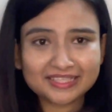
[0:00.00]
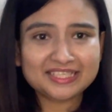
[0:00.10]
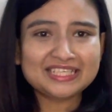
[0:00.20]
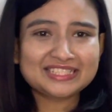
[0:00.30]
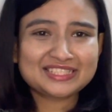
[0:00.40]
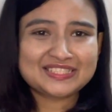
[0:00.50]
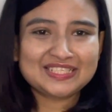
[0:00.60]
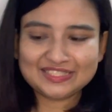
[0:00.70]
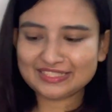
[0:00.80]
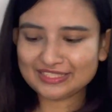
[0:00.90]
It's
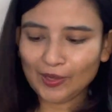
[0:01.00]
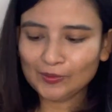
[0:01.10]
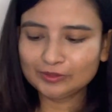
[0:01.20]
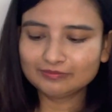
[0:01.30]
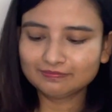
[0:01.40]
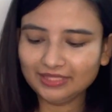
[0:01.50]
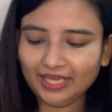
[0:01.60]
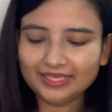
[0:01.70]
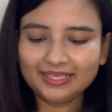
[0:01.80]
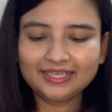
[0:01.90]
so
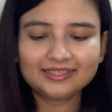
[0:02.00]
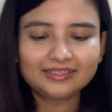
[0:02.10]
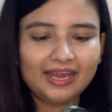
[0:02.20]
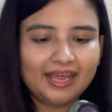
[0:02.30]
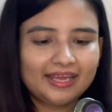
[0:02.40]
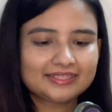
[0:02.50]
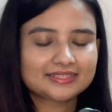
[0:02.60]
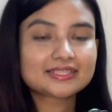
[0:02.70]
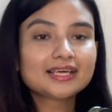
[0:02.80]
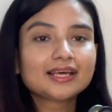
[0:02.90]
bloody nice.
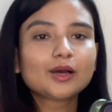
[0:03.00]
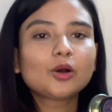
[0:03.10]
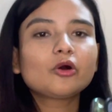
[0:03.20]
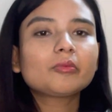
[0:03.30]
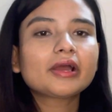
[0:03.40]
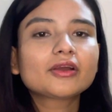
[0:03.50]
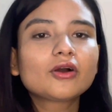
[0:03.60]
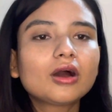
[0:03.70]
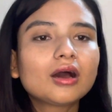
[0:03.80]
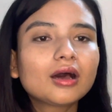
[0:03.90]
Oh my
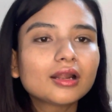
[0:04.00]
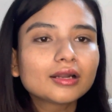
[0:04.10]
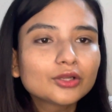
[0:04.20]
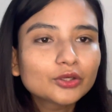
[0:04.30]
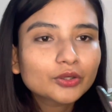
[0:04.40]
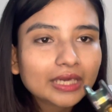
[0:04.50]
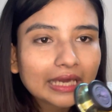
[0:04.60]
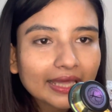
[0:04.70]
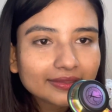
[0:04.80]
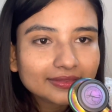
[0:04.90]
god, look
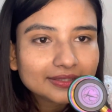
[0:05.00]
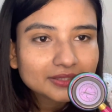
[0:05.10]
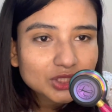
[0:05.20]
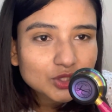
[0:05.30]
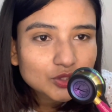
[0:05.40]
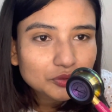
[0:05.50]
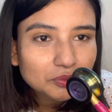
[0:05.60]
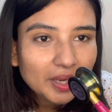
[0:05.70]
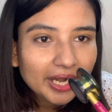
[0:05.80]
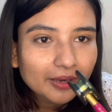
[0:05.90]
at this
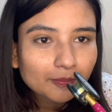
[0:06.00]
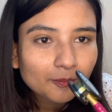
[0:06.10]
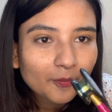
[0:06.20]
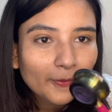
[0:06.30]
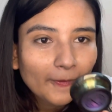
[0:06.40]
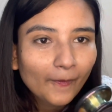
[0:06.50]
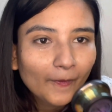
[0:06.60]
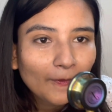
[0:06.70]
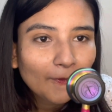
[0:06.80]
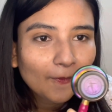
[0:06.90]

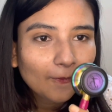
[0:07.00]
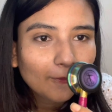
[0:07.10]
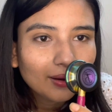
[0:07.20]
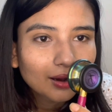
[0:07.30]
rainbow.